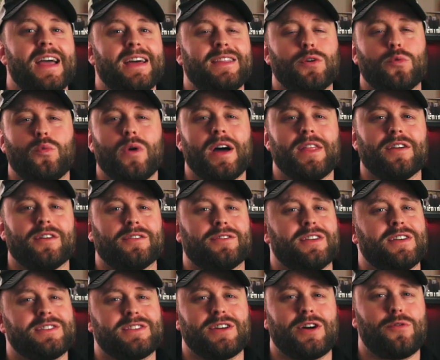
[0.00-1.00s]
and the weather
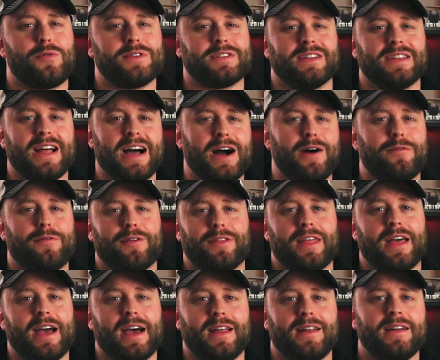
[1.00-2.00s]
doesn't always allow for
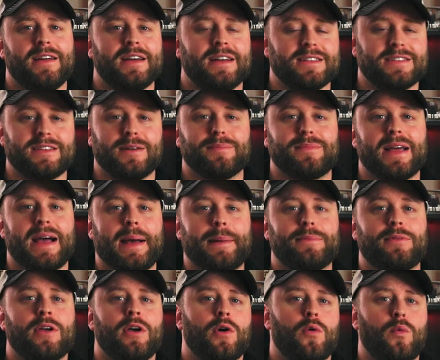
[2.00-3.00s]
that. And
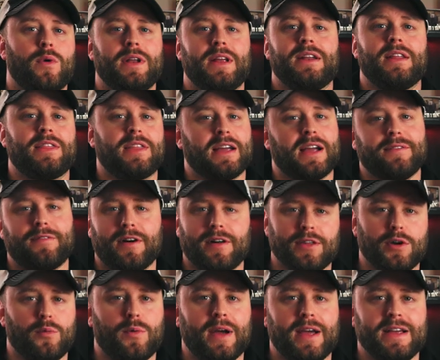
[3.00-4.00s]
sometimes we need to think of
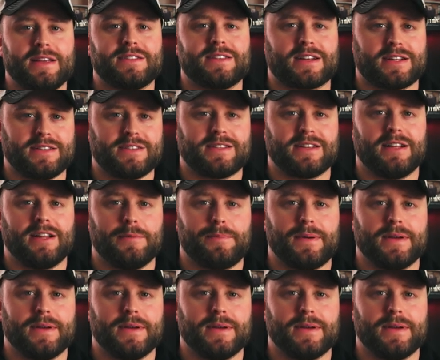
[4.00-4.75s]
other ways to conceal a